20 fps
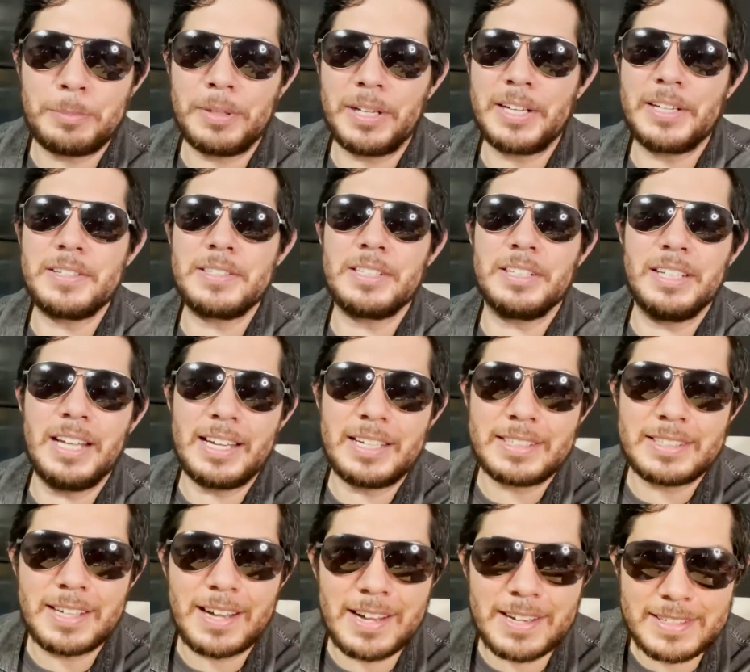players, a lot
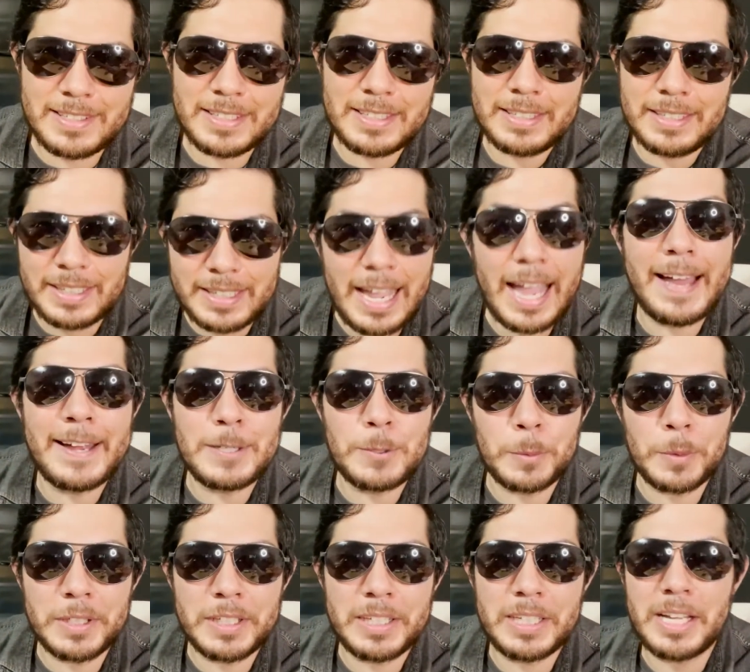of toxic
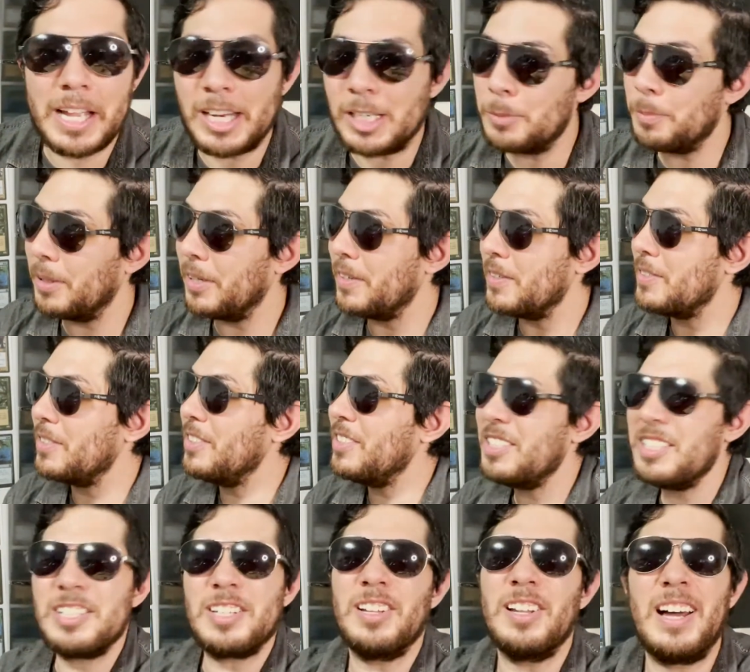casual EDH players.
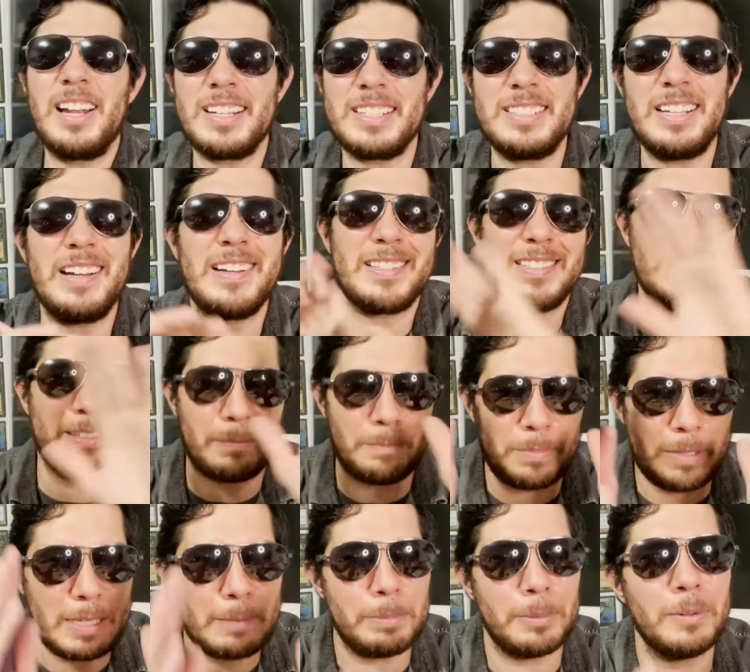There's just a lot of
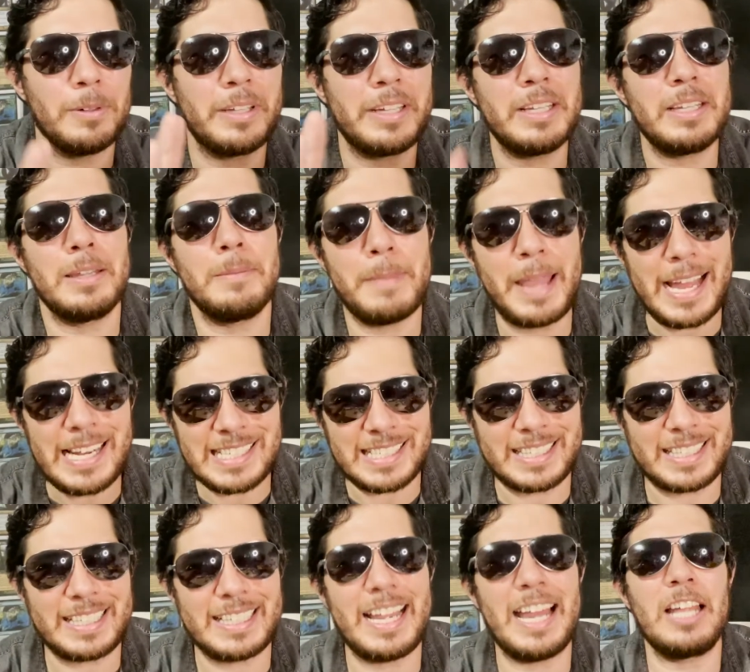toxic people in the
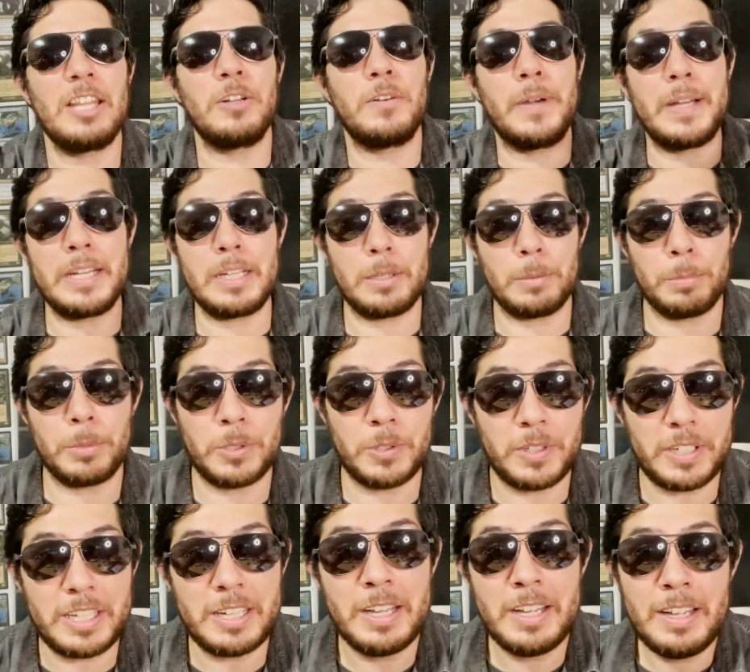Magic the Gathering
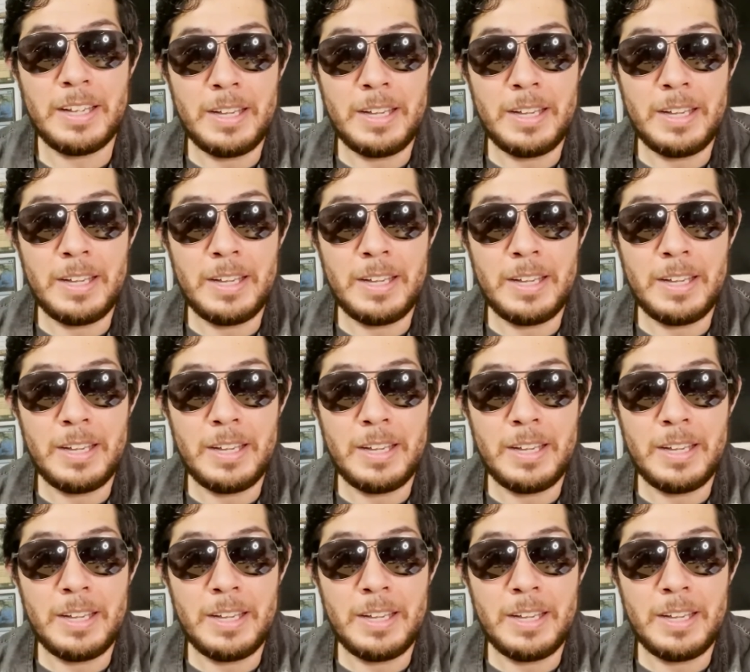community.